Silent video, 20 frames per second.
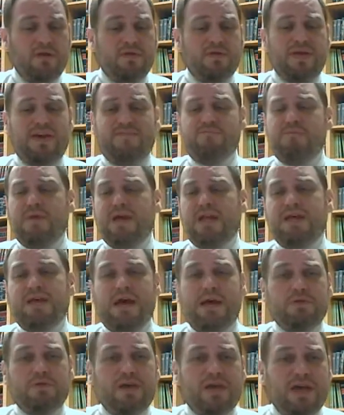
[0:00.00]
They have many
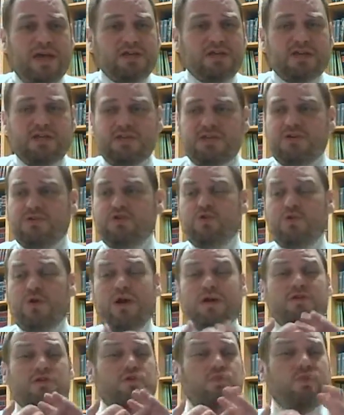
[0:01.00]
obligations. They're
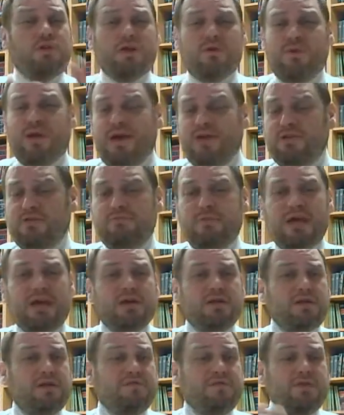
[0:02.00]
trying to run around and make
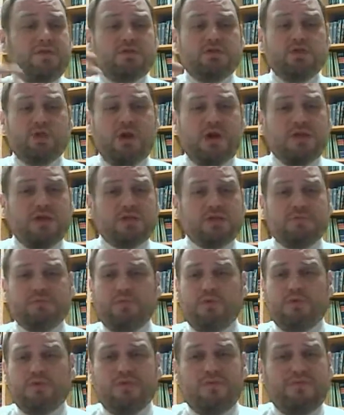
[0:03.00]
a living. They're trying to
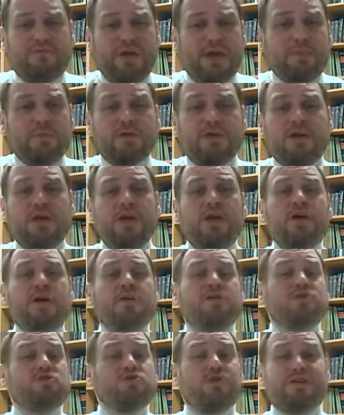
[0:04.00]
support their family.
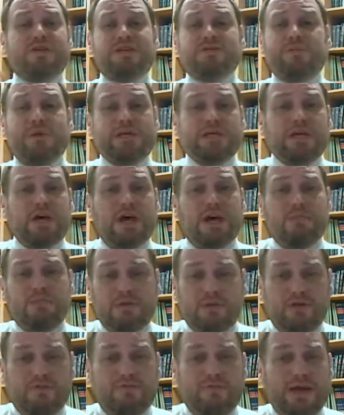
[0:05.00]
They're trying to spend time
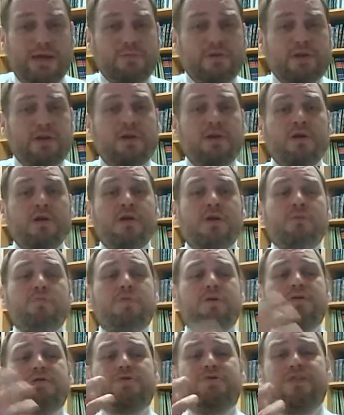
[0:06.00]
with their family.
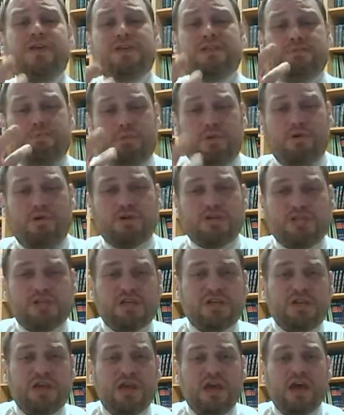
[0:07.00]
But this
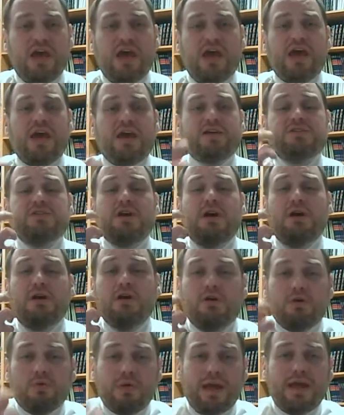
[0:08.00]
person has a
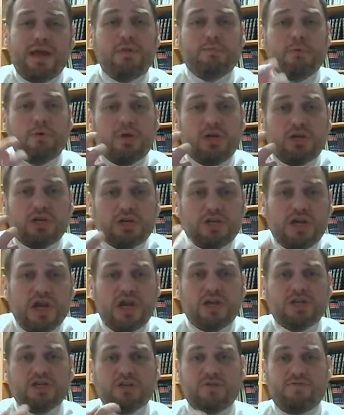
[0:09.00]
great
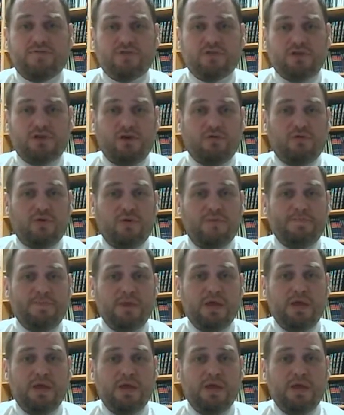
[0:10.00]
appreciation for Torah.